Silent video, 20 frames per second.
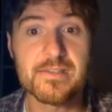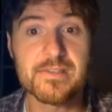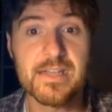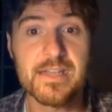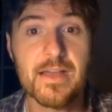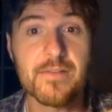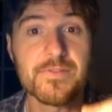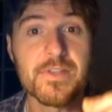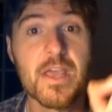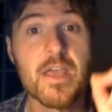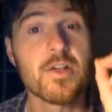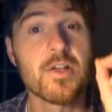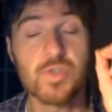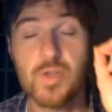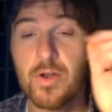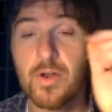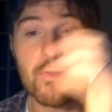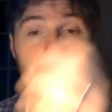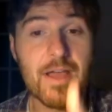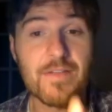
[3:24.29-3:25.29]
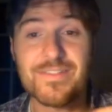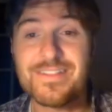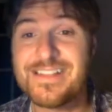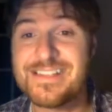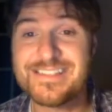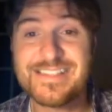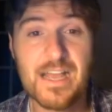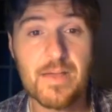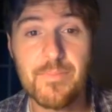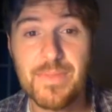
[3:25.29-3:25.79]
steps. So I don't have to
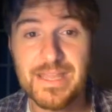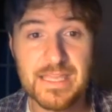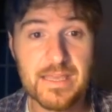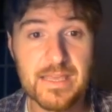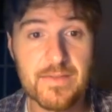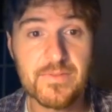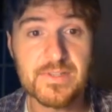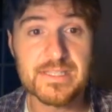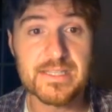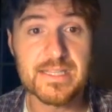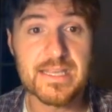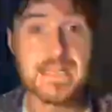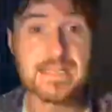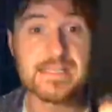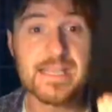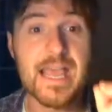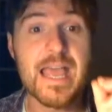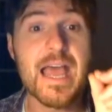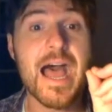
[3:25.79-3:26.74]
list out my givens in this.